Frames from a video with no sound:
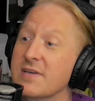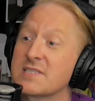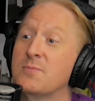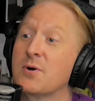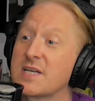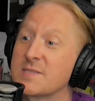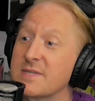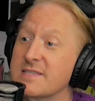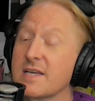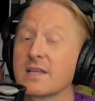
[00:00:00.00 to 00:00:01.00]
This book has
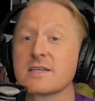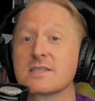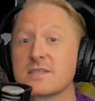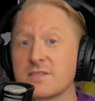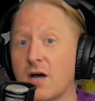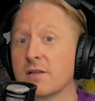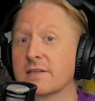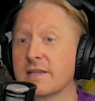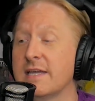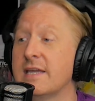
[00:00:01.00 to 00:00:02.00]
been selling
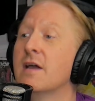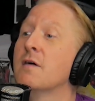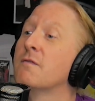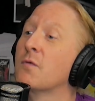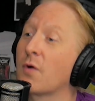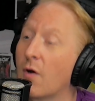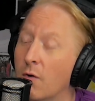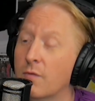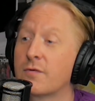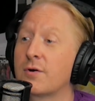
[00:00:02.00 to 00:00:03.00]
solidly for
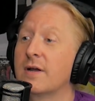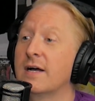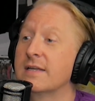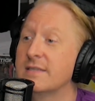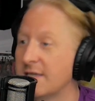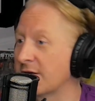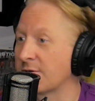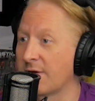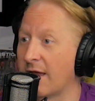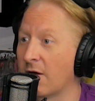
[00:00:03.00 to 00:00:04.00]
over a
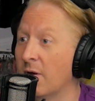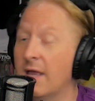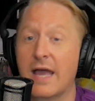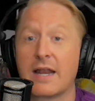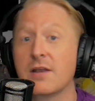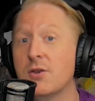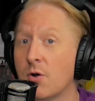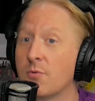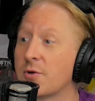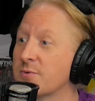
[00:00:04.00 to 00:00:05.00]
year now. And I
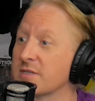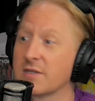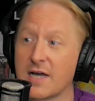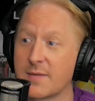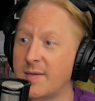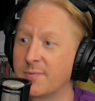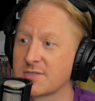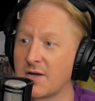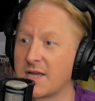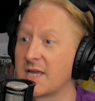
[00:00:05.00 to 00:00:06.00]
know there was a lot of people
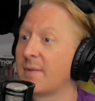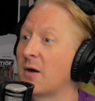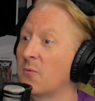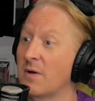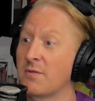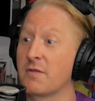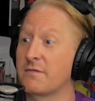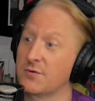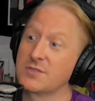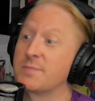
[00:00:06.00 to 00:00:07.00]
talking about whether the
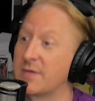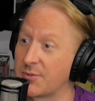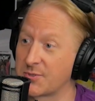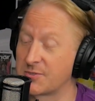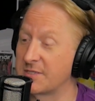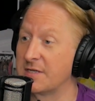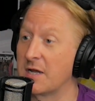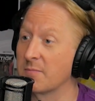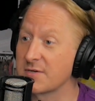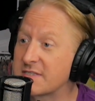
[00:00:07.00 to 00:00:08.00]
first appearance was in
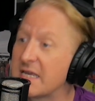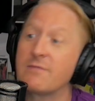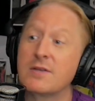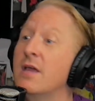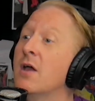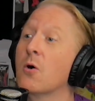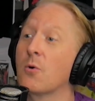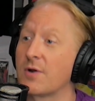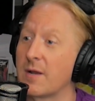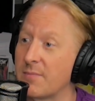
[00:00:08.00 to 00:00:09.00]
#7
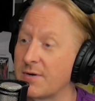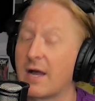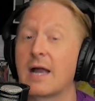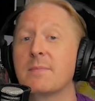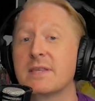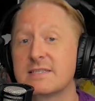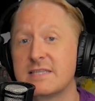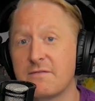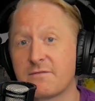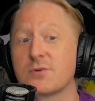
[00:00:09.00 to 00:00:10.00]
or #9, but this is
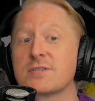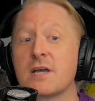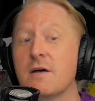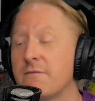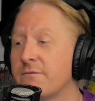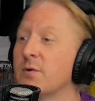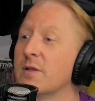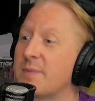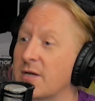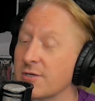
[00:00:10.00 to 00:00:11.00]
the first
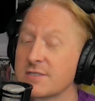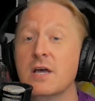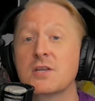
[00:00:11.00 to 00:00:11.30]
full appearance.